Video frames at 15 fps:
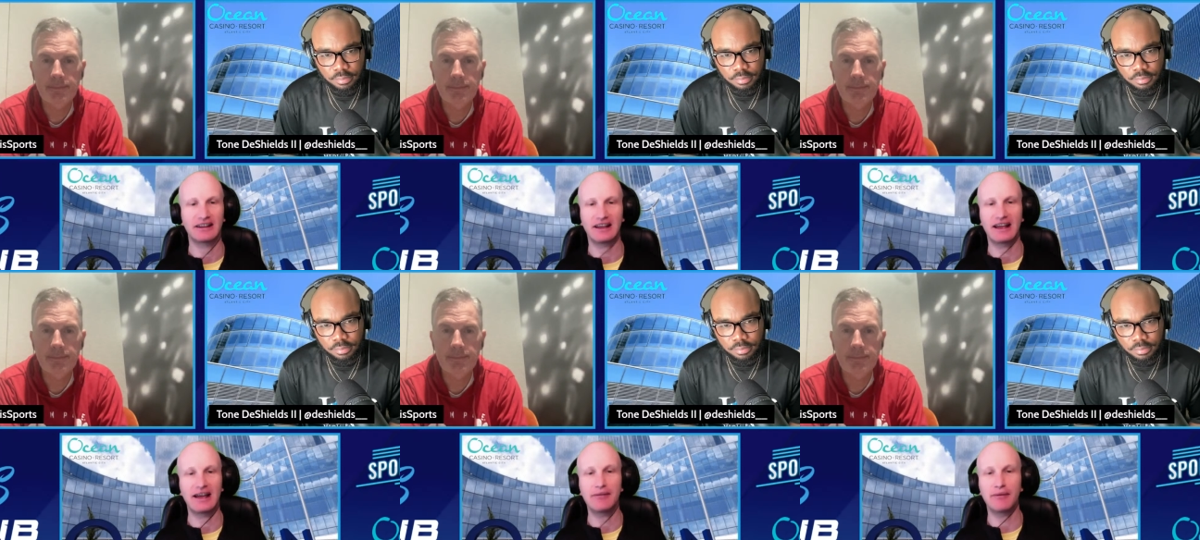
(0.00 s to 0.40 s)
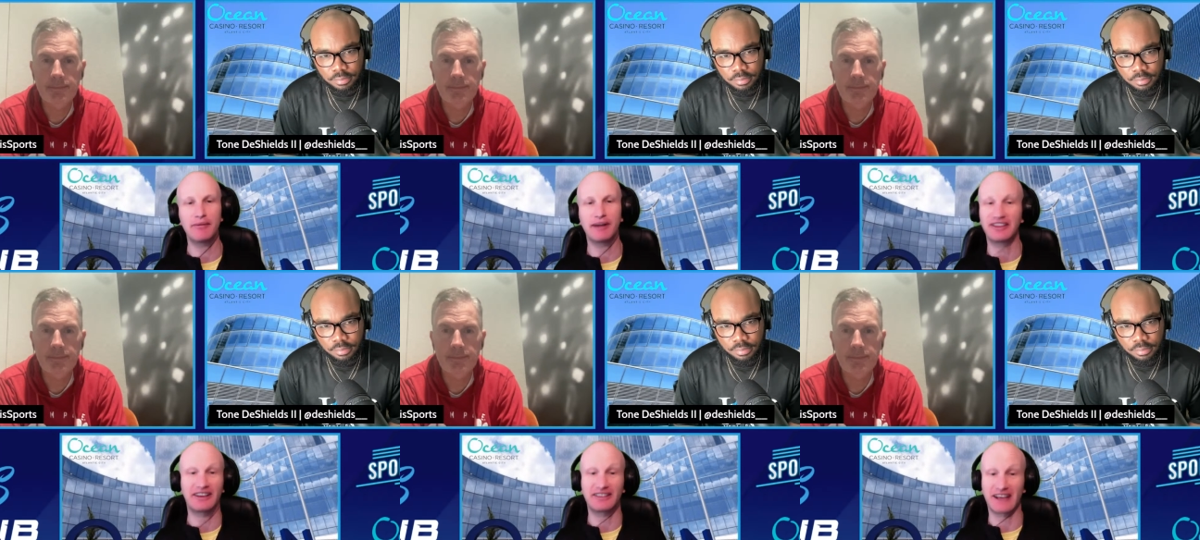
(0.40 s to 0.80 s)

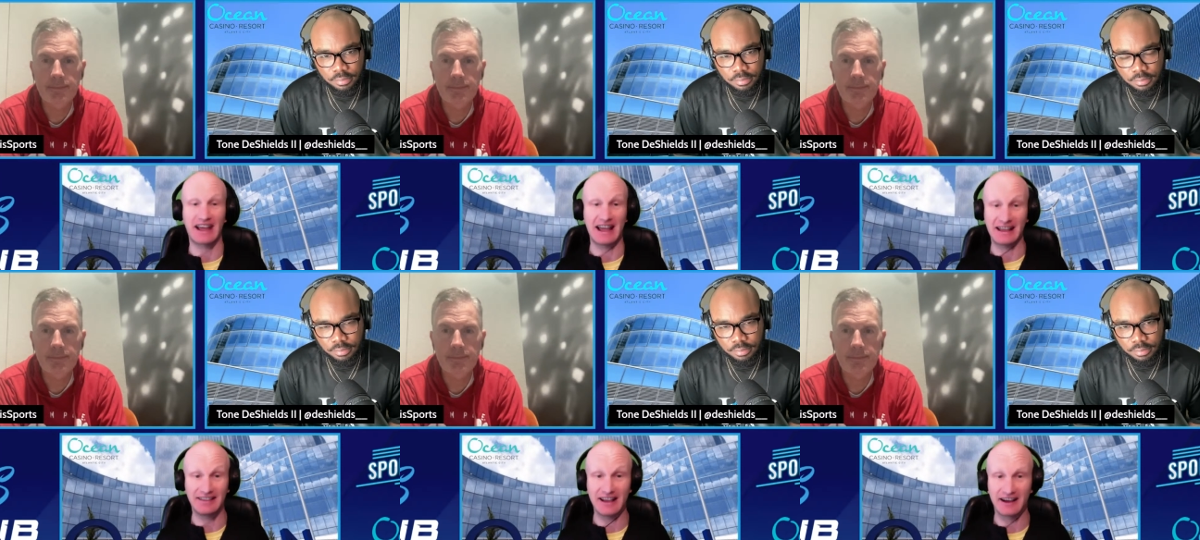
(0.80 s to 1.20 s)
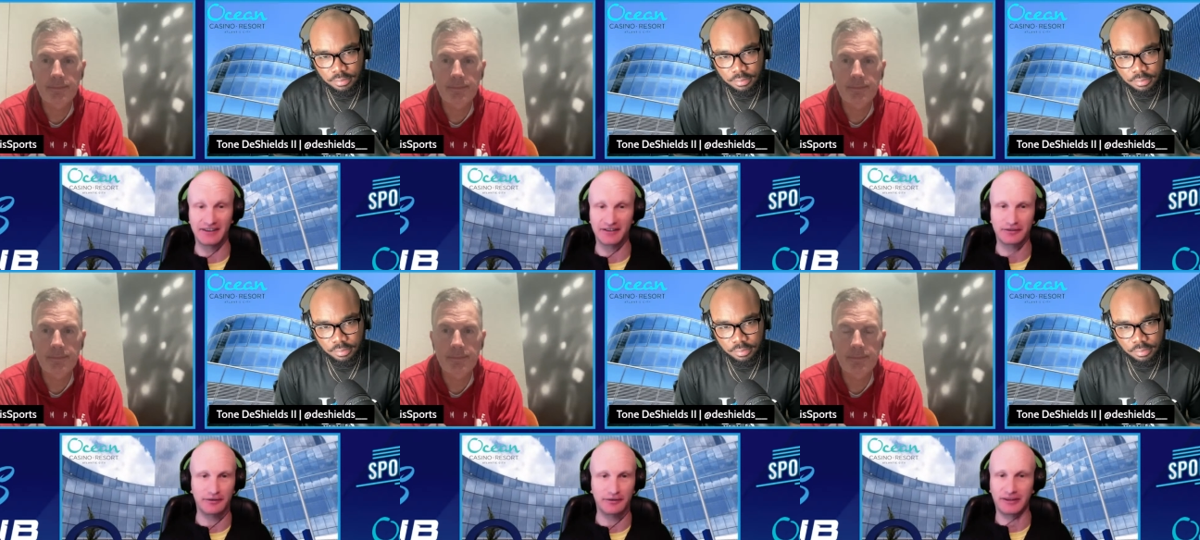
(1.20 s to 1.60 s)
Speaker 1: everybody thinks I hate
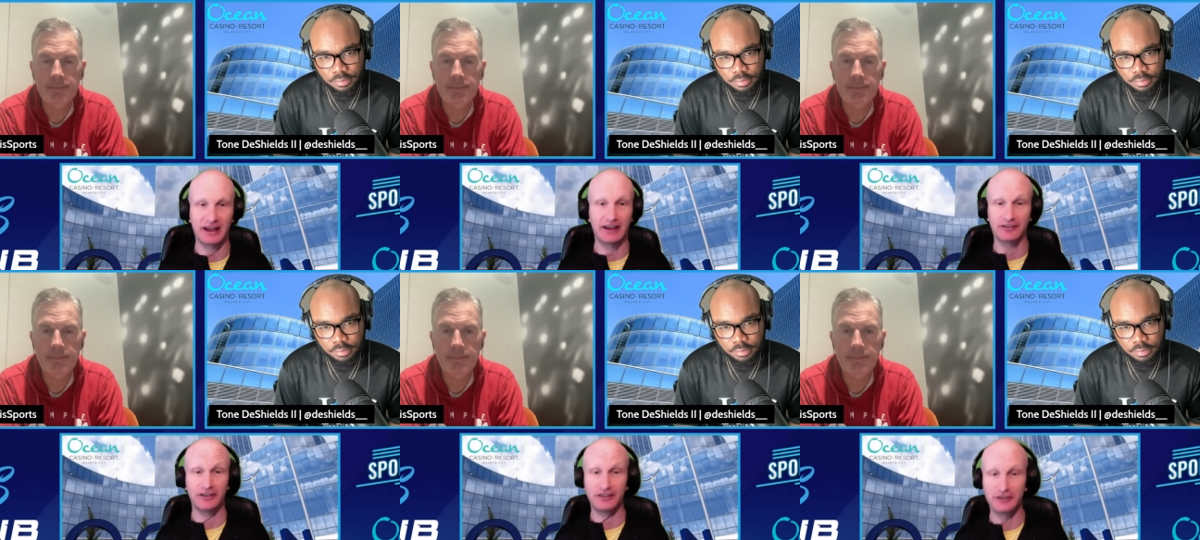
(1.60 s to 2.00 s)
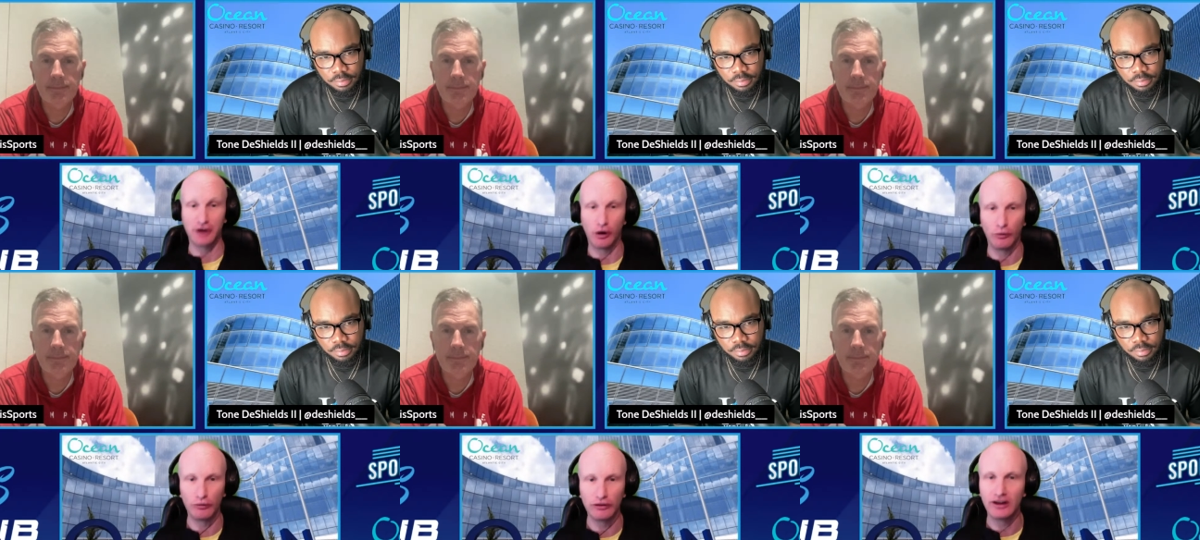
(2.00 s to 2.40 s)
DeAndre Swift. I actually
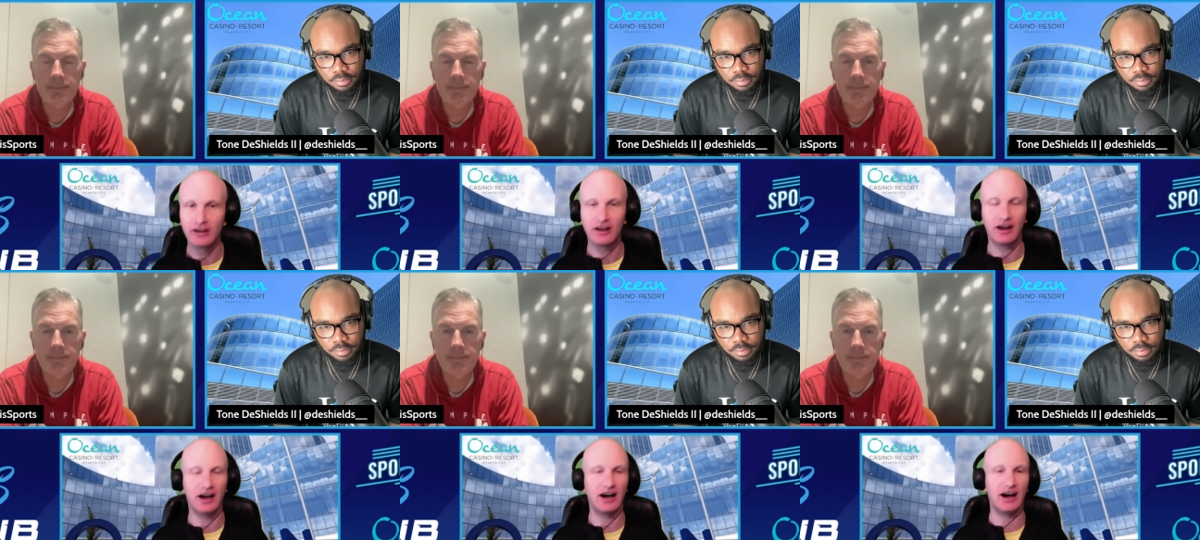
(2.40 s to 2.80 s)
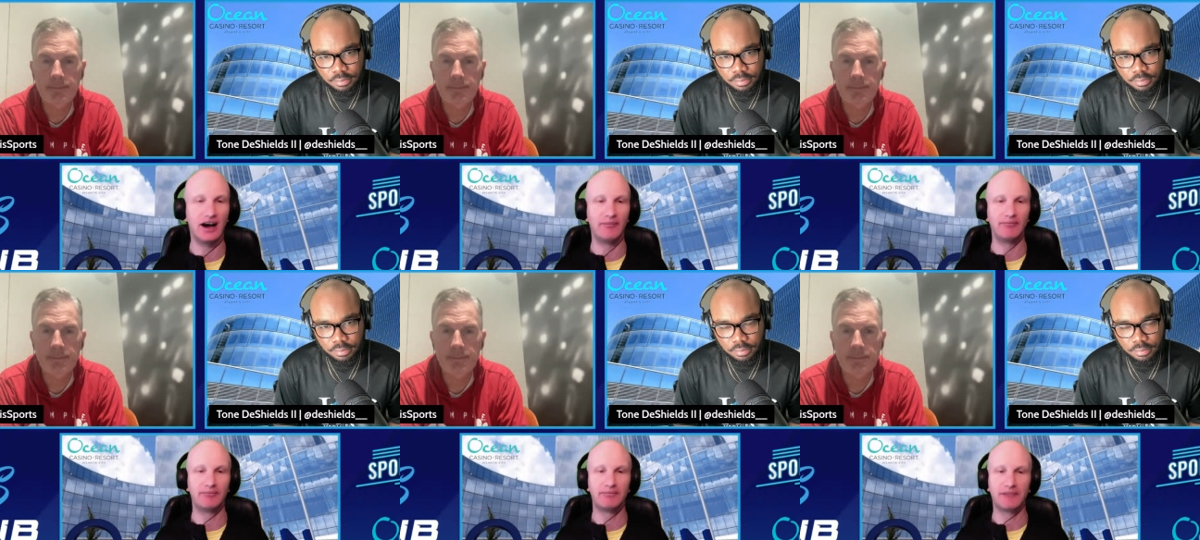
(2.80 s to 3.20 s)
don't.
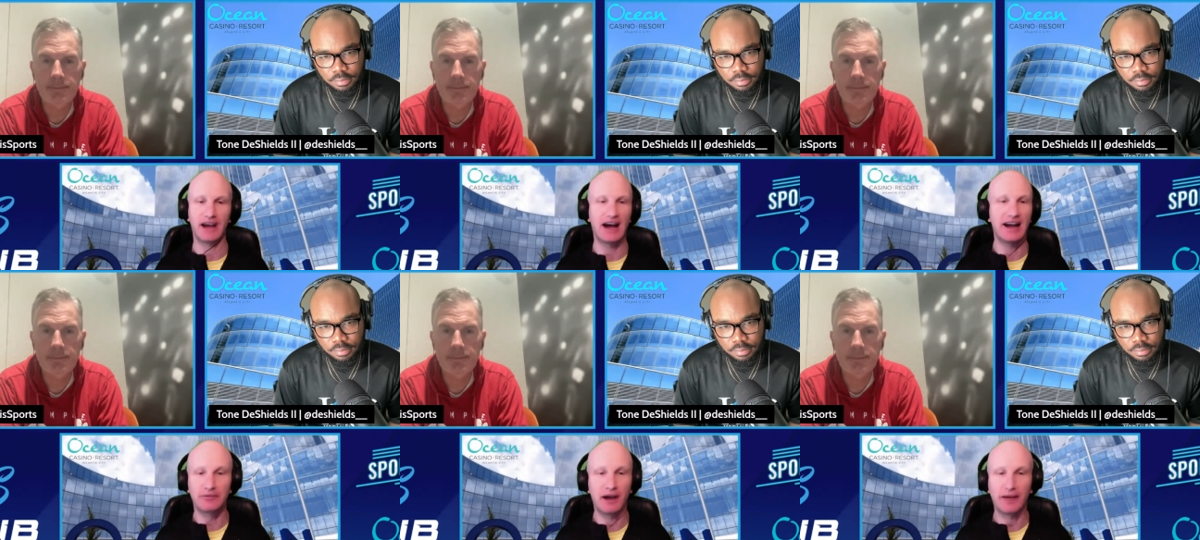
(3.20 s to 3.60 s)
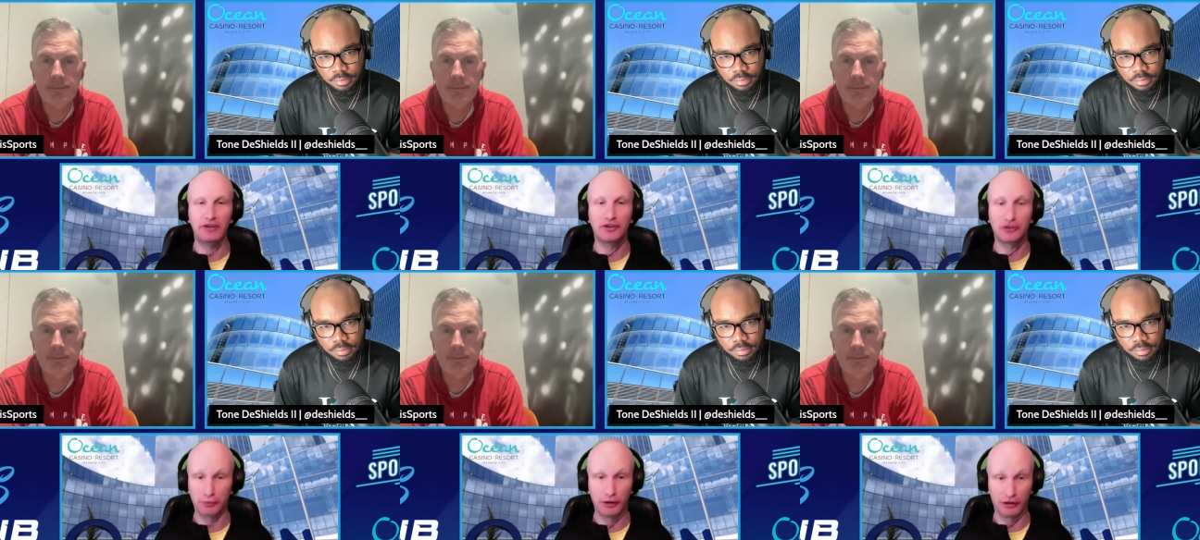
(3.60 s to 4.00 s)
I'm
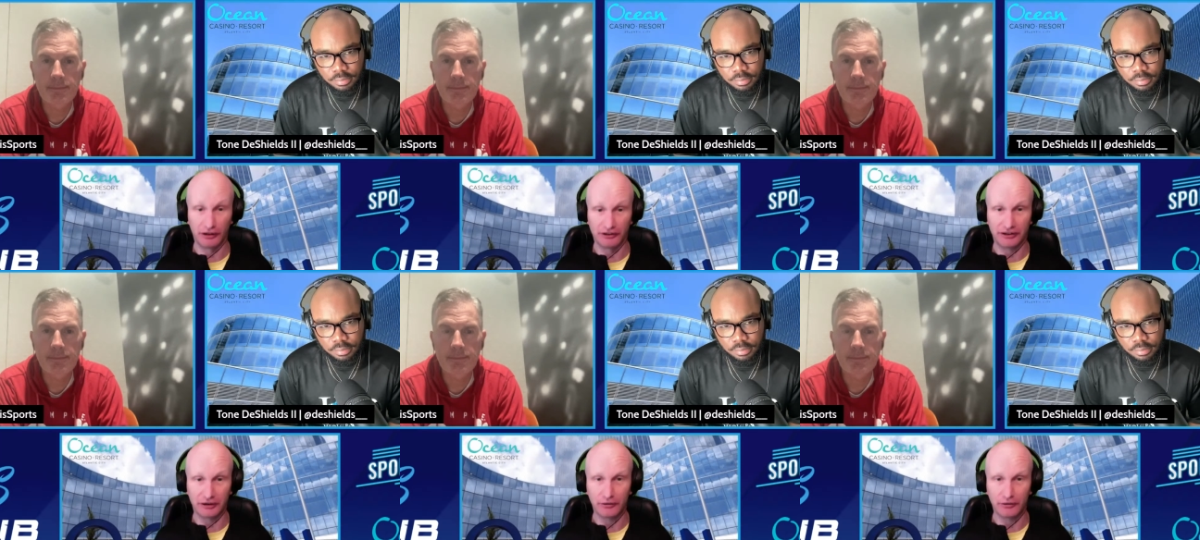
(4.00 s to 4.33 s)
just realistic